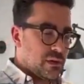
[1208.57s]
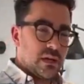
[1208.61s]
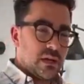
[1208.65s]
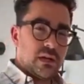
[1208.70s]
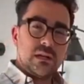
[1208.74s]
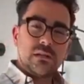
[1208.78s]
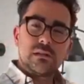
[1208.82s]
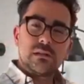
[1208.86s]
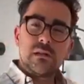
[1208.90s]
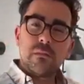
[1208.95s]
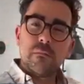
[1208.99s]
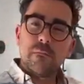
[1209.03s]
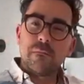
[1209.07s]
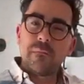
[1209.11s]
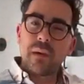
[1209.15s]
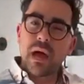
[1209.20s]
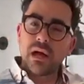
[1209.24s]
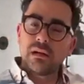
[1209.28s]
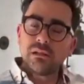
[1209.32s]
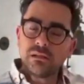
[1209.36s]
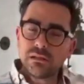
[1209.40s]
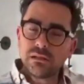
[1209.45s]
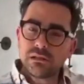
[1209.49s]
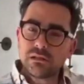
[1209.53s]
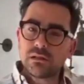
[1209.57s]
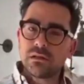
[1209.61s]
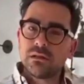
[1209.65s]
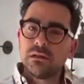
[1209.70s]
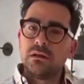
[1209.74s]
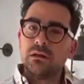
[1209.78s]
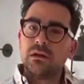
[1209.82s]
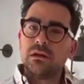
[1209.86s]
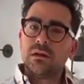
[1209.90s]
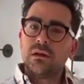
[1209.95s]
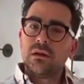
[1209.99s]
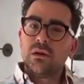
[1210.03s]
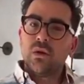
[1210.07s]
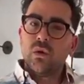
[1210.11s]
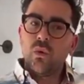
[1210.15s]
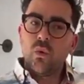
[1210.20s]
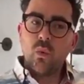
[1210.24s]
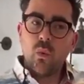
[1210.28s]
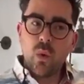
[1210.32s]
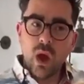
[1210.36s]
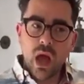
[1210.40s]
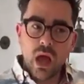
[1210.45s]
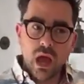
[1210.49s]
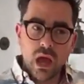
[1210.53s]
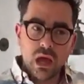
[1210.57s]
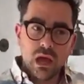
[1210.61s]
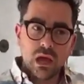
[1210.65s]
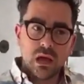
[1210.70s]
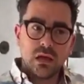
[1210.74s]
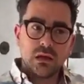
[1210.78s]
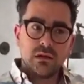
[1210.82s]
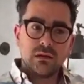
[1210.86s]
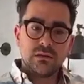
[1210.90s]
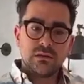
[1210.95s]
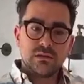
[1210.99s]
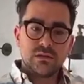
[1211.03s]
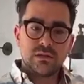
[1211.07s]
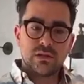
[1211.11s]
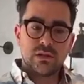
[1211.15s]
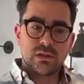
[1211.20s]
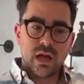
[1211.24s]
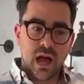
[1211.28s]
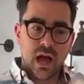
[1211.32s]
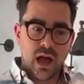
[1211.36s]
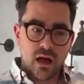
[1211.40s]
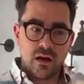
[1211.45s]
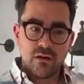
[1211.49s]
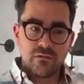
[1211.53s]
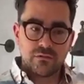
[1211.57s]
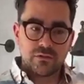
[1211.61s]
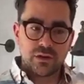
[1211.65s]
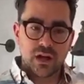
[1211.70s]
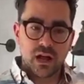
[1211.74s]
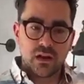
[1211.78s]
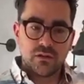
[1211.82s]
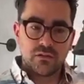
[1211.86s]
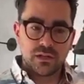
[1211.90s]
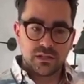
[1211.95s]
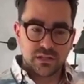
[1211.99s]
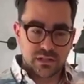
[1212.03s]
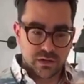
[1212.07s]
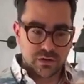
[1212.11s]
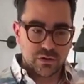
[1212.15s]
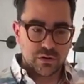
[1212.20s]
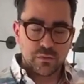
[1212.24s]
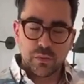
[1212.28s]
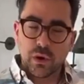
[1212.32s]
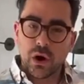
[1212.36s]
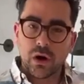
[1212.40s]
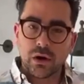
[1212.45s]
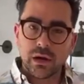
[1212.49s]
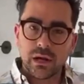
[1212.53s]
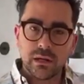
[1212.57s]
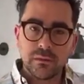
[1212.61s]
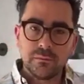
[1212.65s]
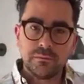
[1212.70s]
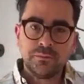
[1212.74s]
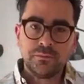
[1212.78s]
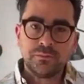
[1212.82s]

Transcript: It is the best way to have kind of a dinner party.